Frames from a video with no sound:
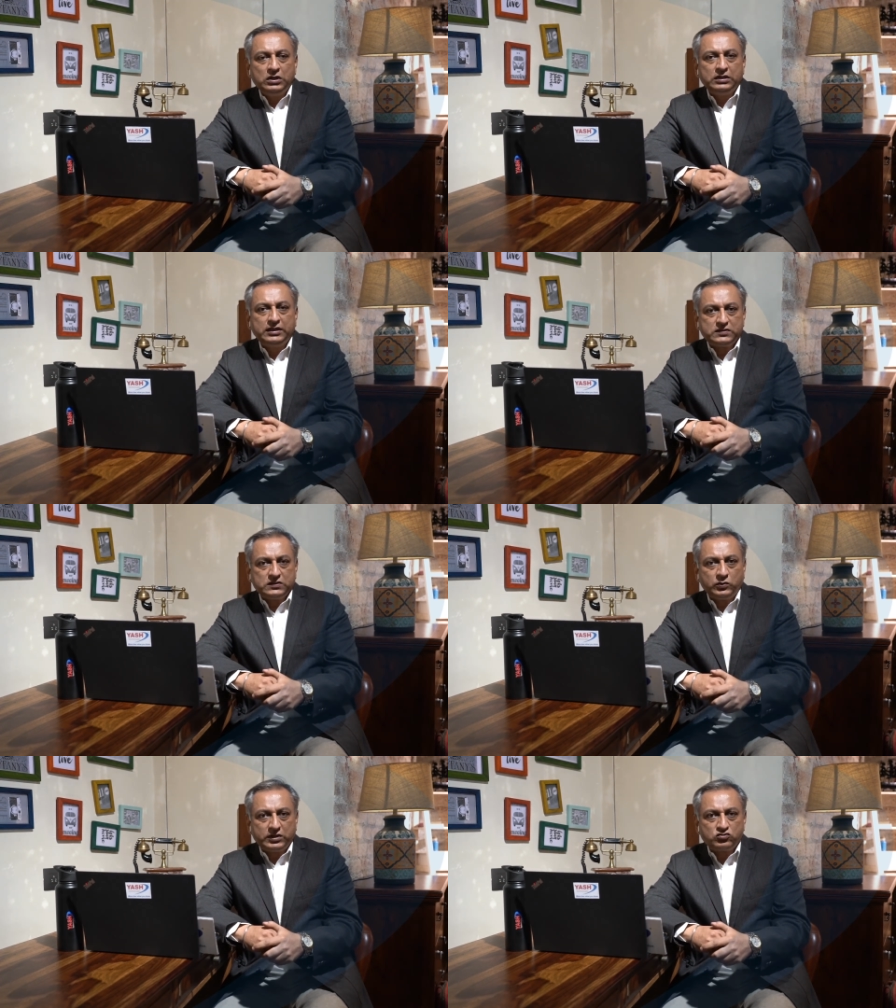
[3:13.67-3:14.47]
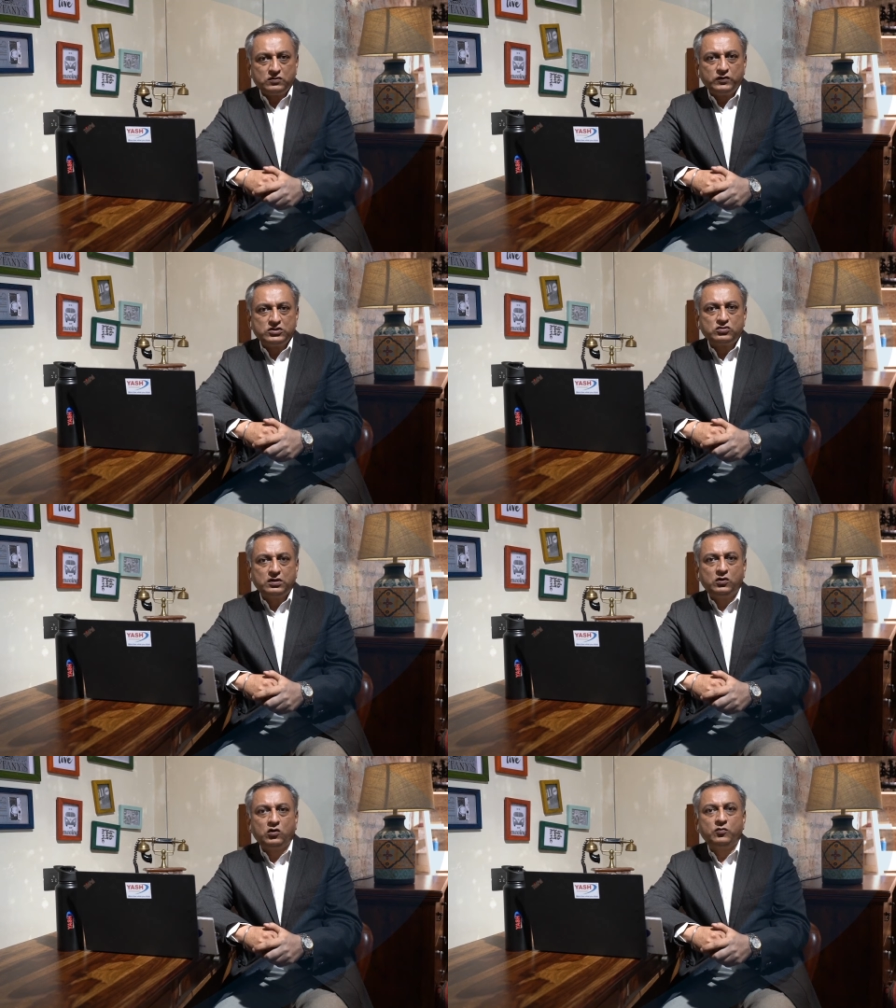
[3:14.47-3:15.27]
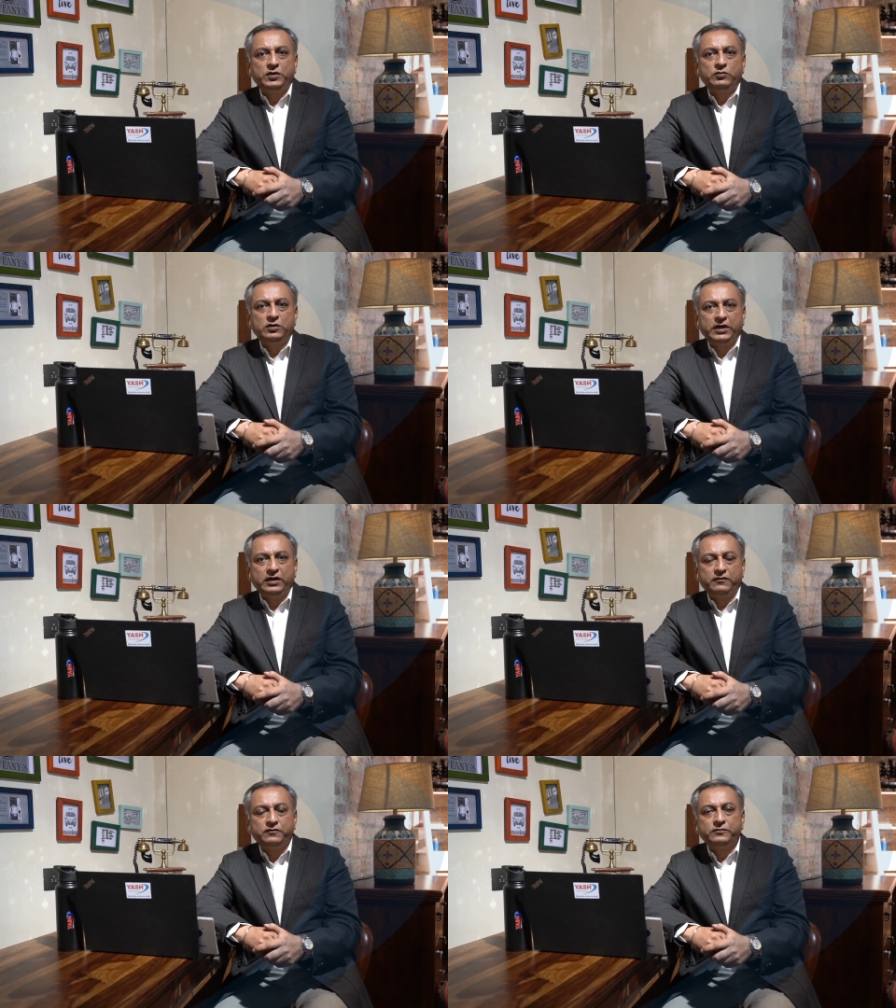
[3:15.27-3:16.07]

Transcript: That's a question which a lot of people may have.